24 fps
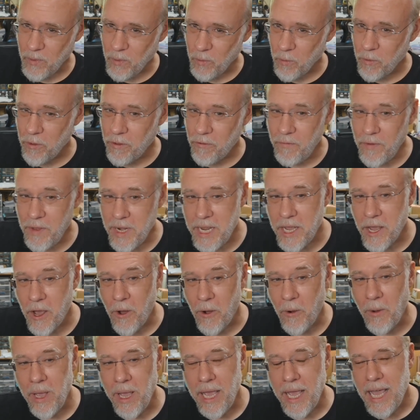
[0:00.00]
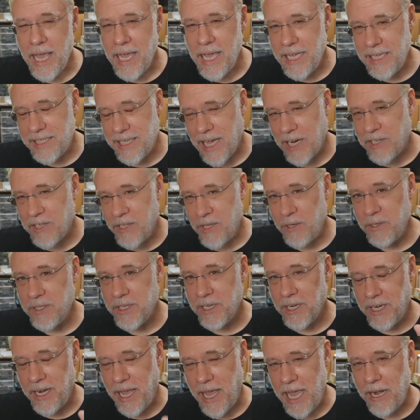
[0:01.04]
with a video. He's actually
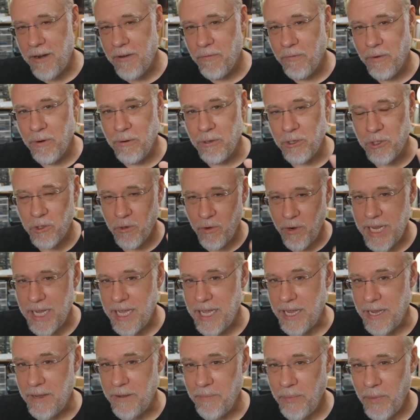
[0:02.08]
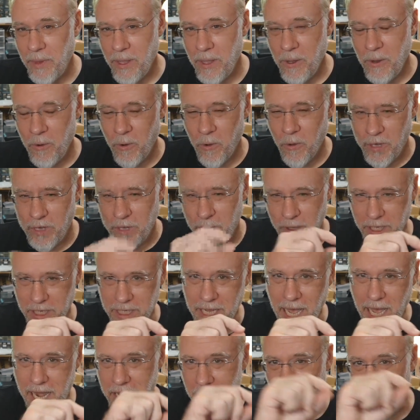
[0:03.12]
using an Adafruit Trinky with a
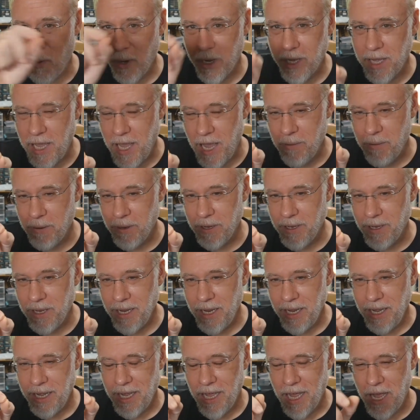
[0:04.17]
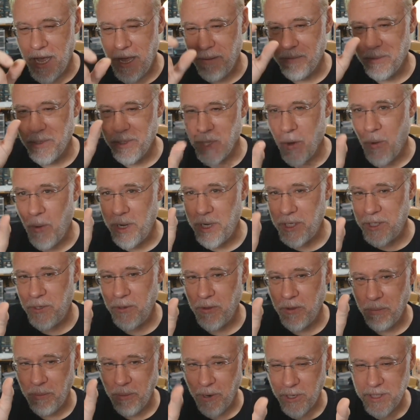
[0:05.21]
tiny quick cable going to
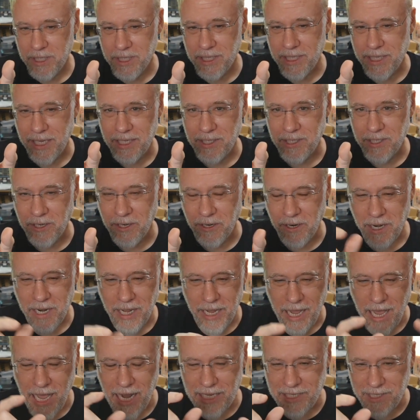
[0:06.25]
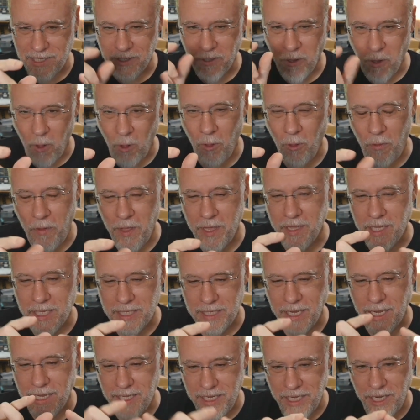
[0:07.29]
the Person Sensor, and it's this whole thing that's
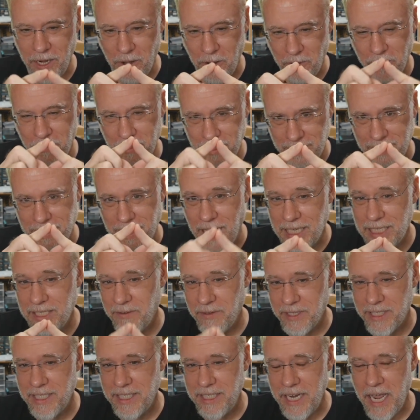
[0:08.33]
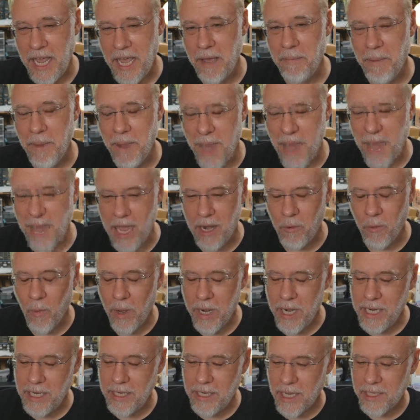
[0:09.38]
like the size of a stamp. And
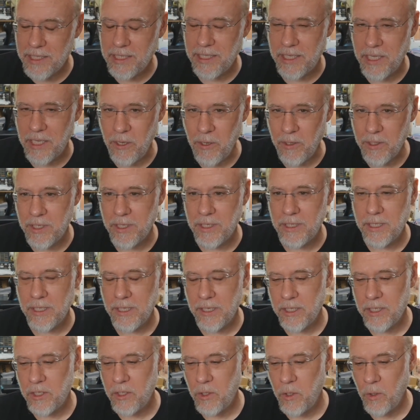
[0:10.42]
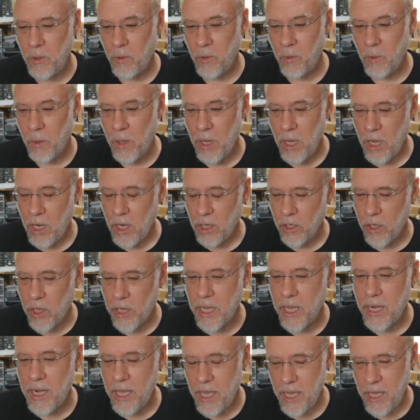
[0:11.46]
what he does is he uses it to
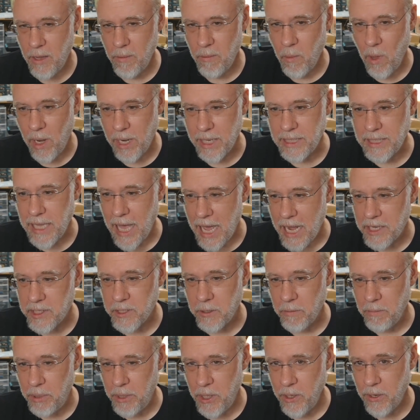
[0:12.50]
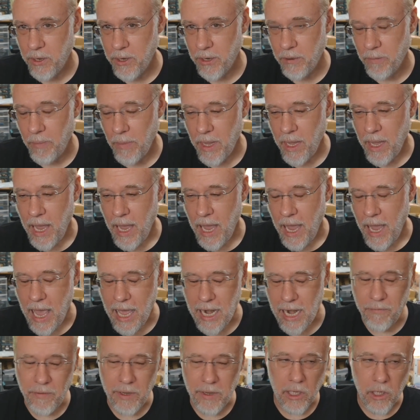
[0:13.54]
look at him while he's at his computer,
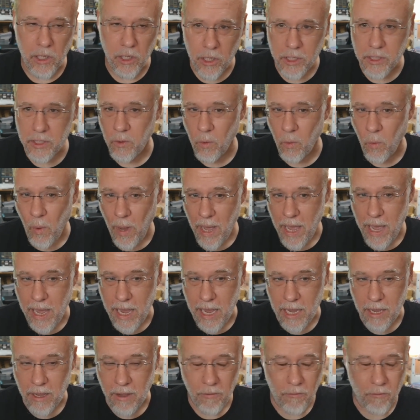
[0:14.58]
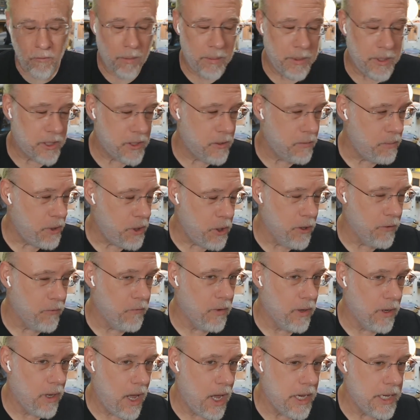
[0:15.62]
and if he looks away from his computer
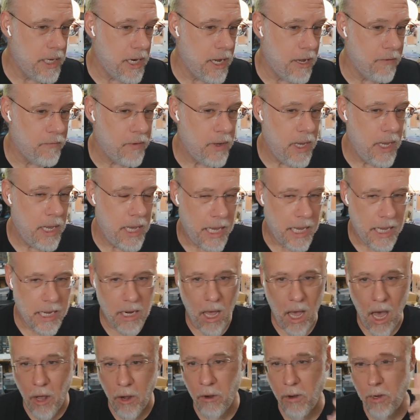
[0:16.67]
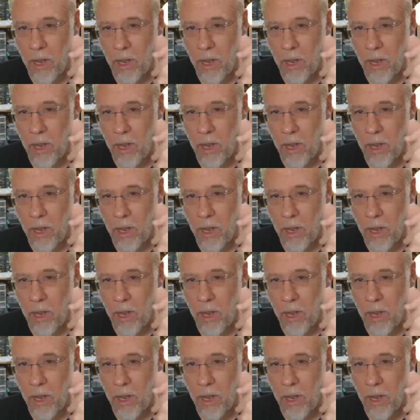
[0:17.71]
for long enough, it auto